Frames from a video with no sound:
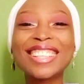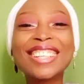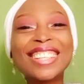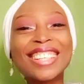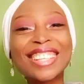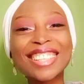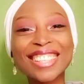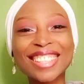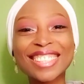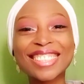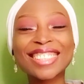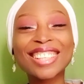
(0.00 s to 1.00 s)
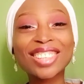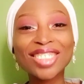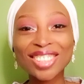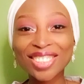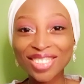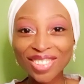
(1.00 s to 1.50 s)
Hi, guys. How are you
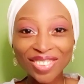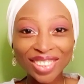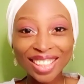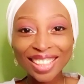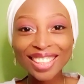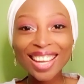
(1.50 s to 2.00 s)
doing?